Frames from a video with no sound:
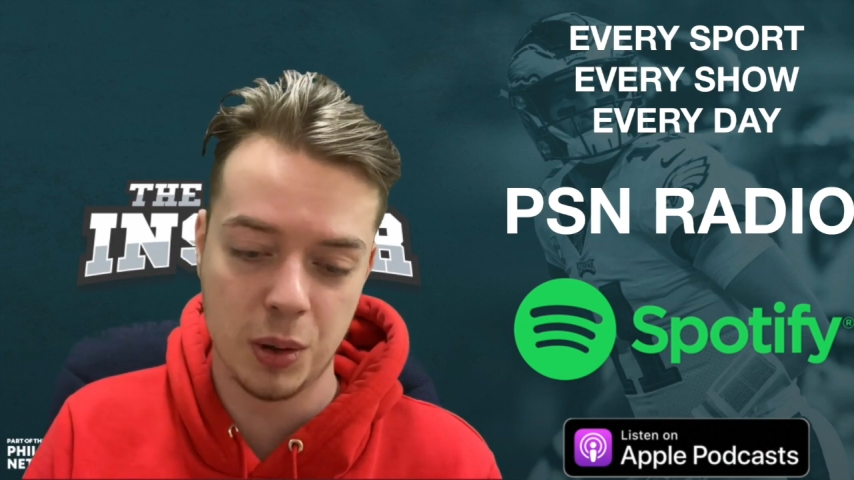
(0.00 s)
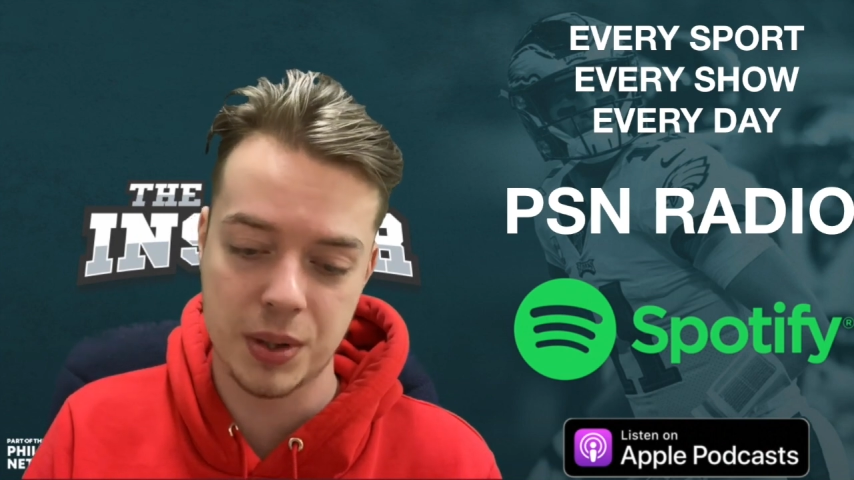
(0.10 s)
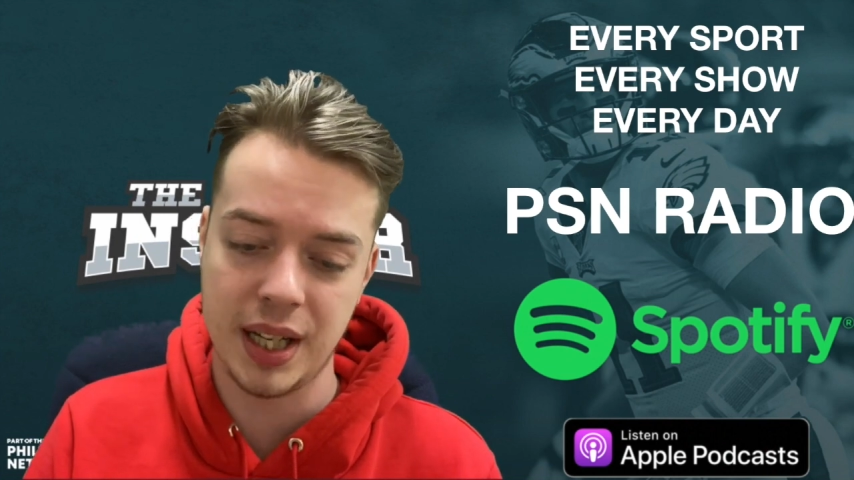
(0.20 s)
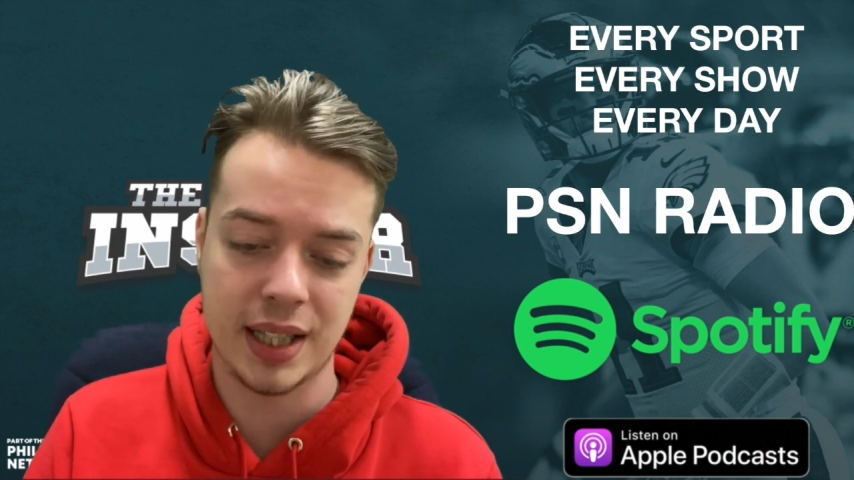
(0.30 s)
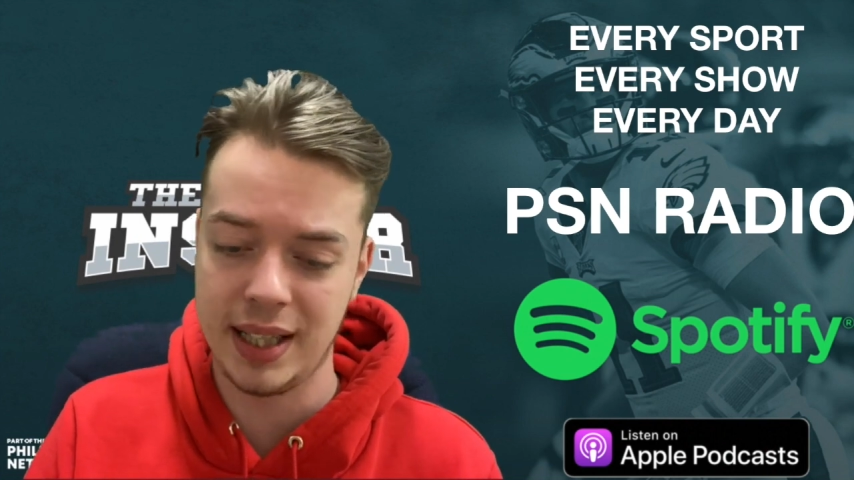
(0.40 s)

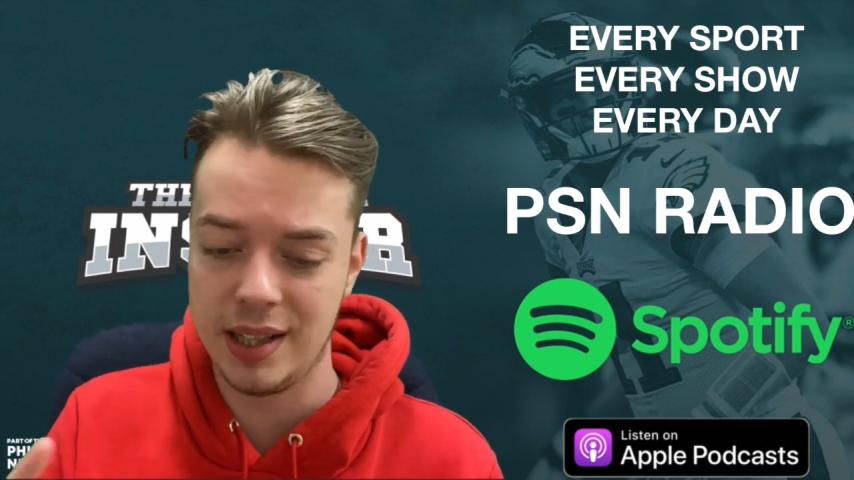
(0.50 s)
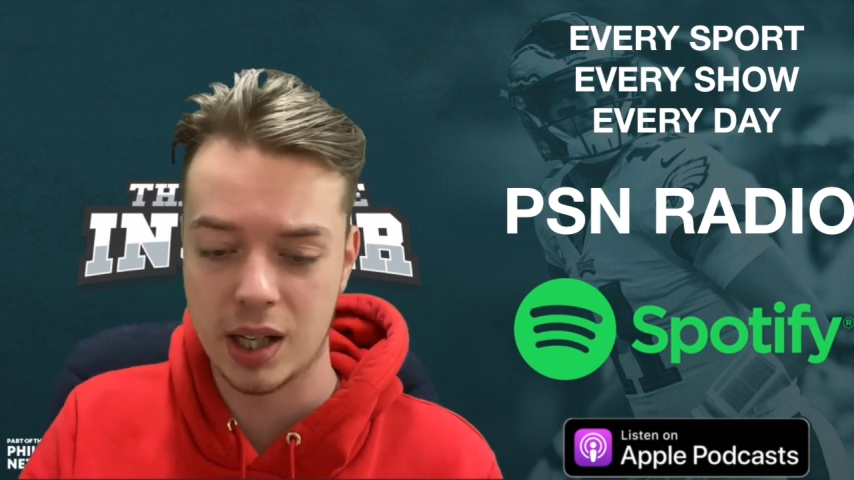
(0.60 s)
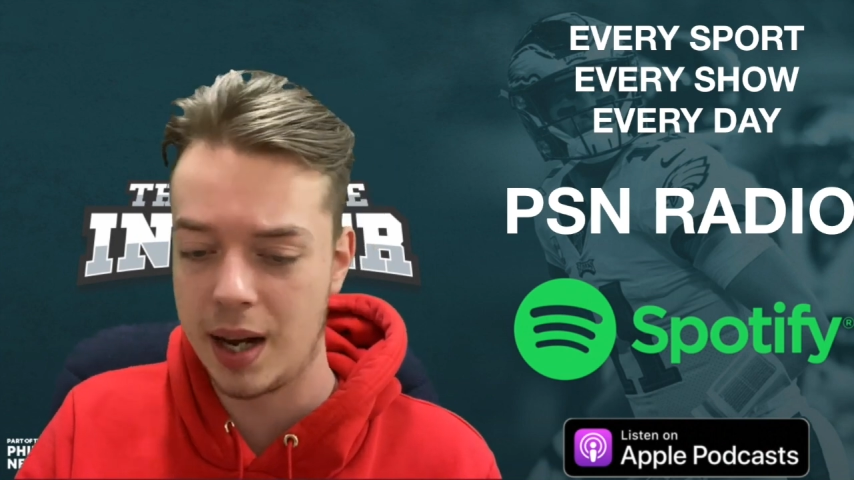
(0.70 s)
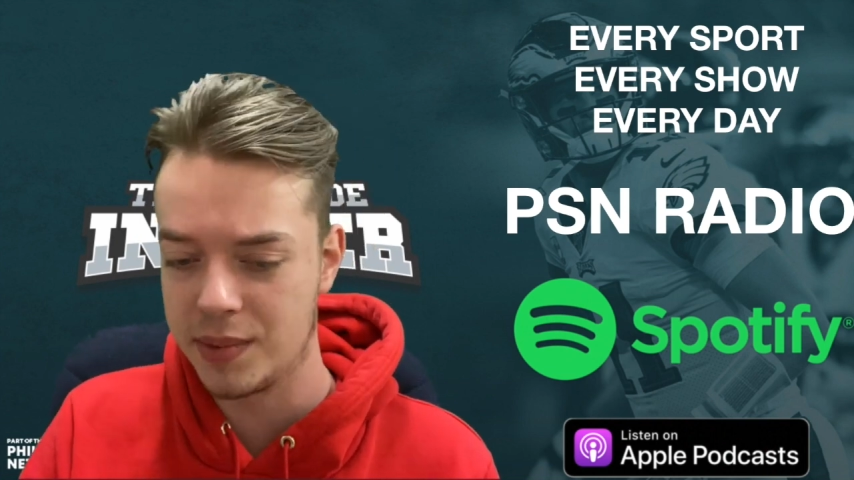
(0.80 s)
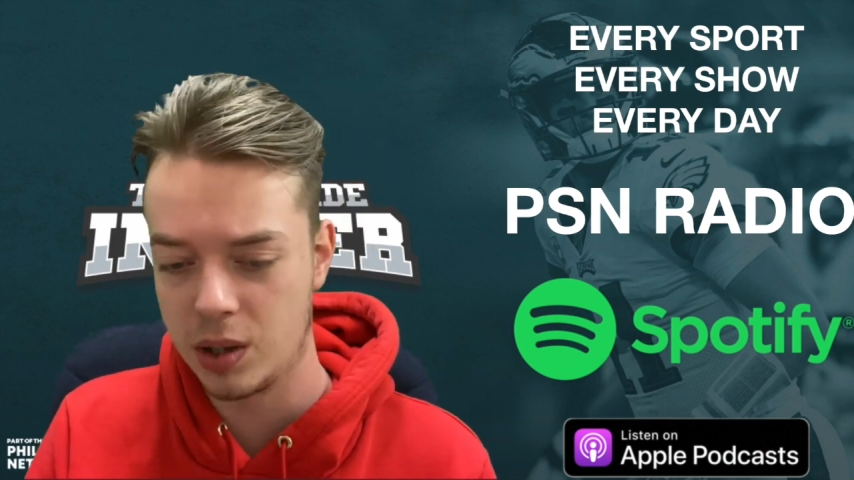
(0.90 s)
16
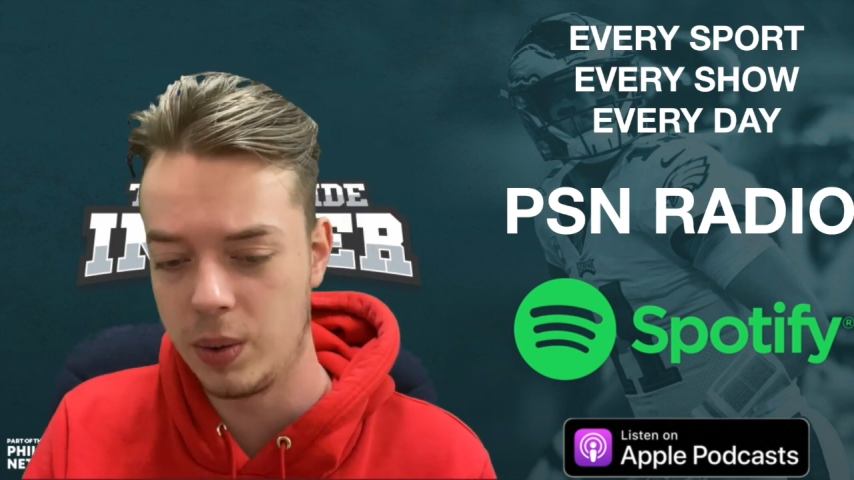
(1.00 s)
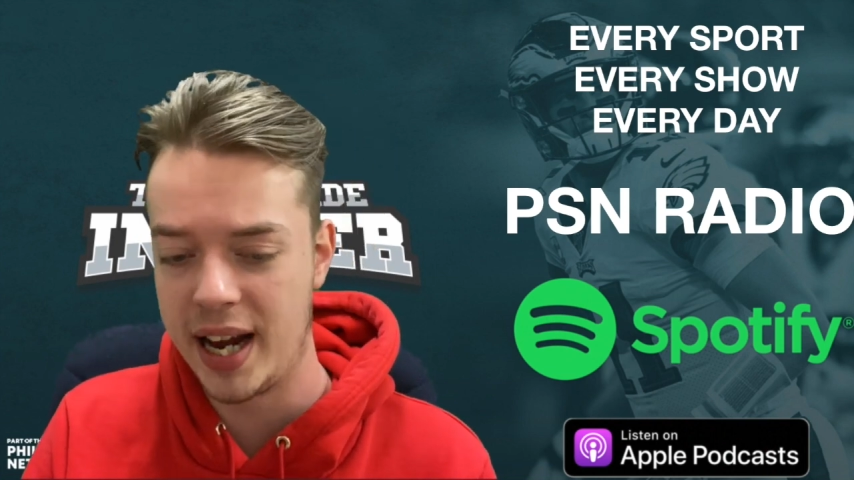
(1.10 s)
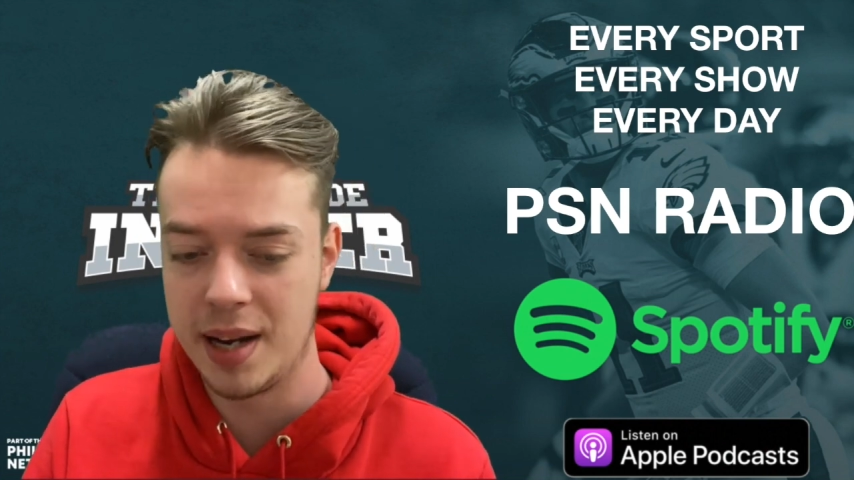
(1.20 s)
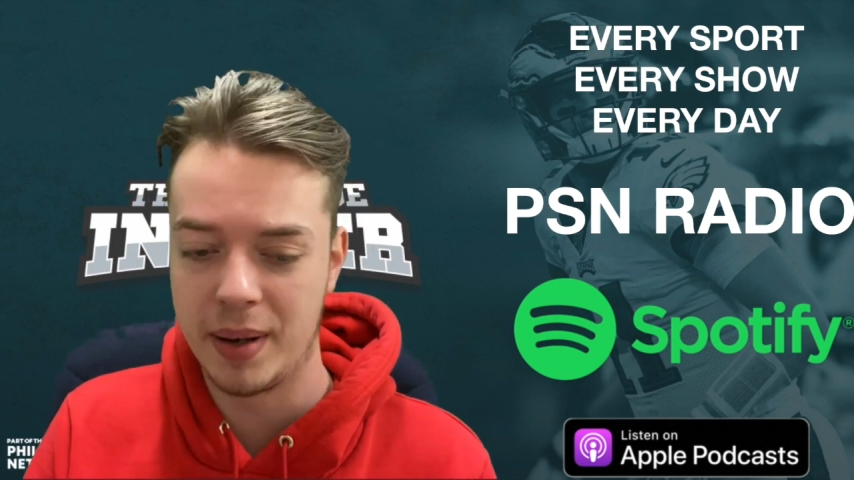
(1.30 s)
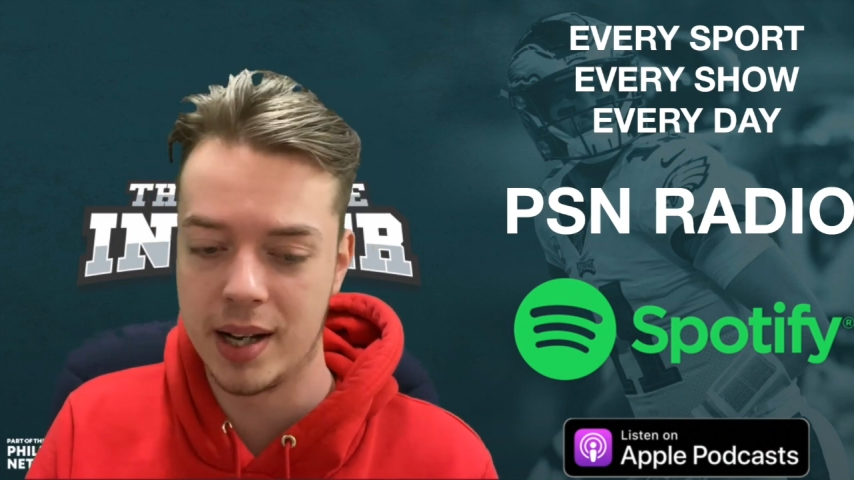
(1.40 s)
times, caught
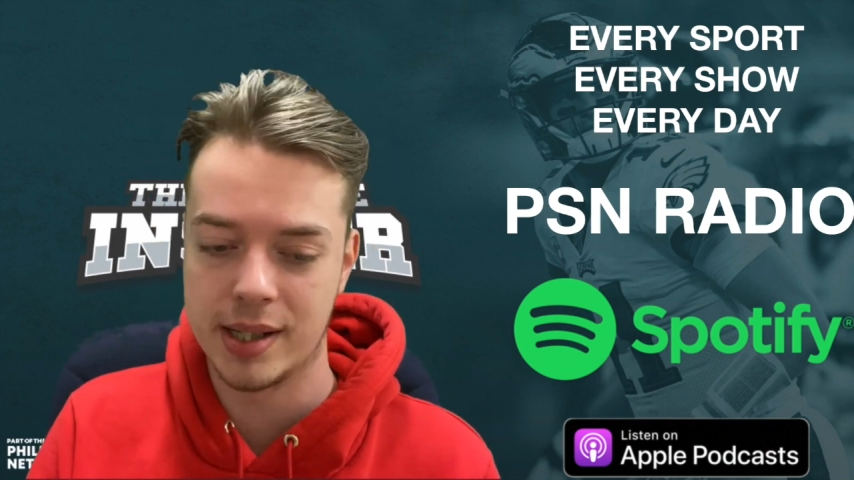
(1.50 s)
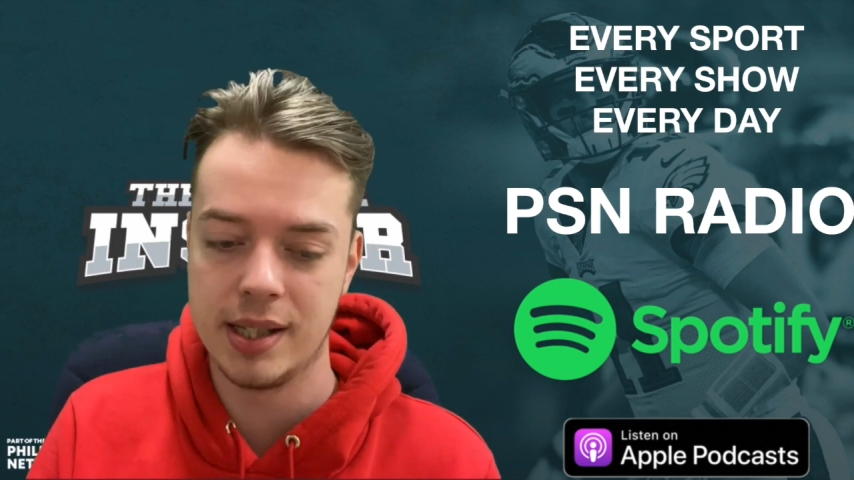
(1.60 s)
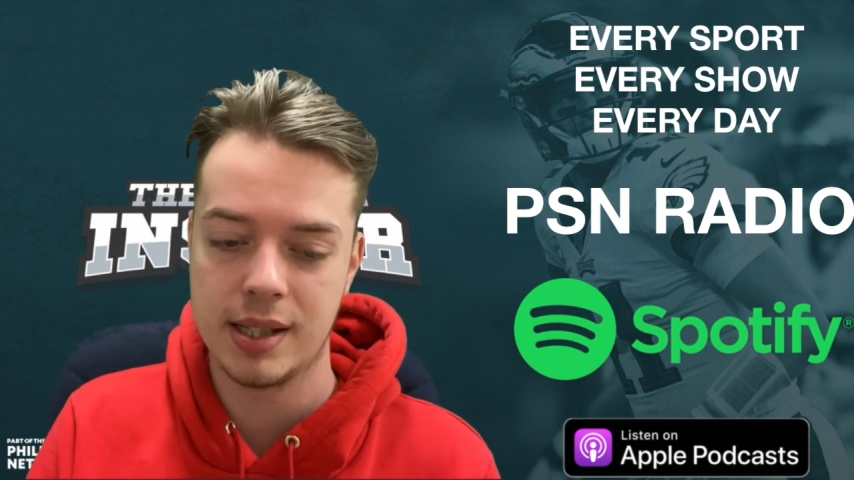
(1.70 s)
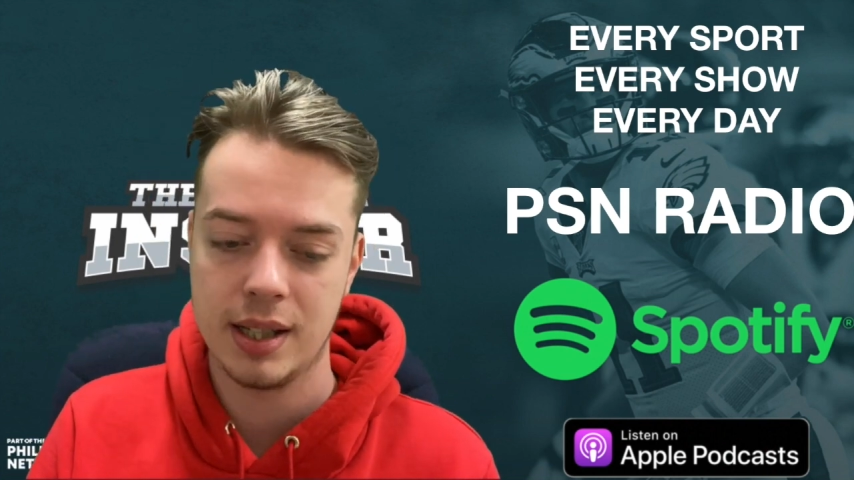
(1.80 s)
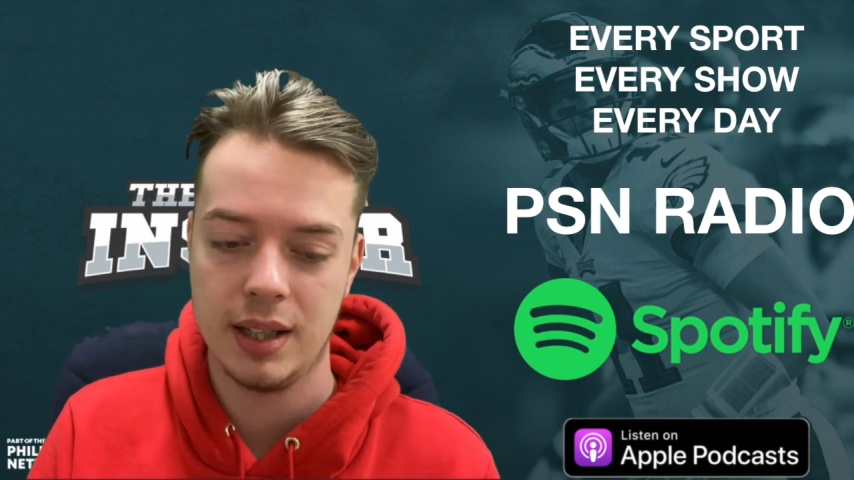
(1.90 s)
8 passes.